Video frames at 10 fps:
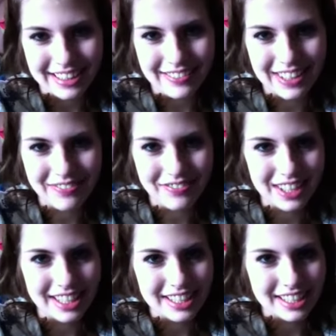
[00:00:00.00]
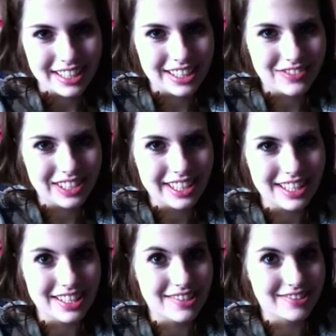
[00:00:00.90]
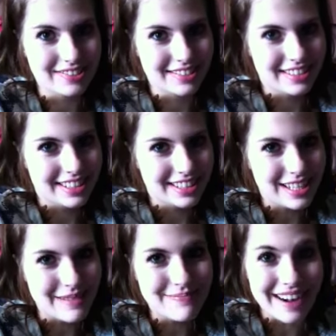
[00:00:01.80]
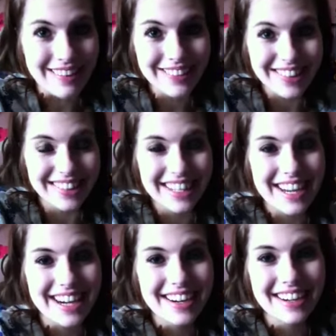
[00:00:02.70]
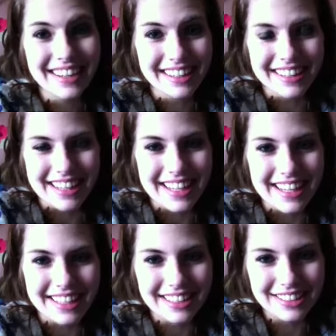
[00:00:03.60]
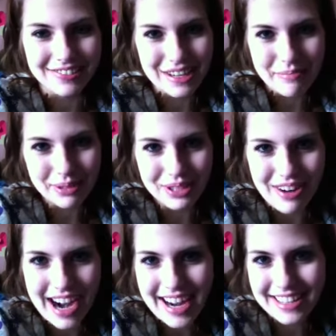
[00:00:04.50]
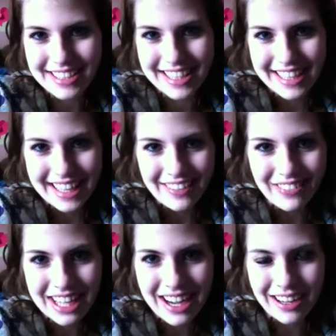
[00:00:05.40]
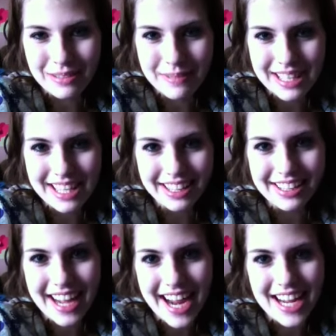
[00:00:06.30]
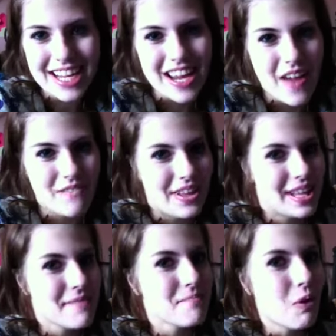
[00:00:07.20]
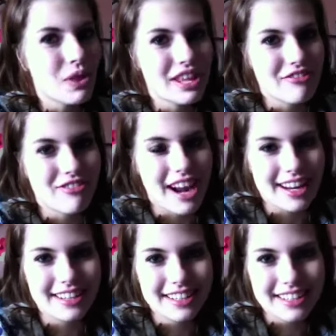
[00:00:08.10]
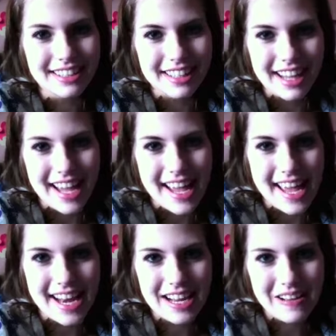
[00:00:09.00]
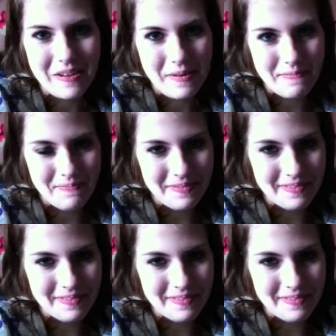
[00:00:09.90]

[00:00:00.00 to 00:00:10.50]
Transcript: I mean, he's really cute. He's got brown curly hair and he's green blue eyes. And when he hugged me the other day, I felt like more than a friend. And, um,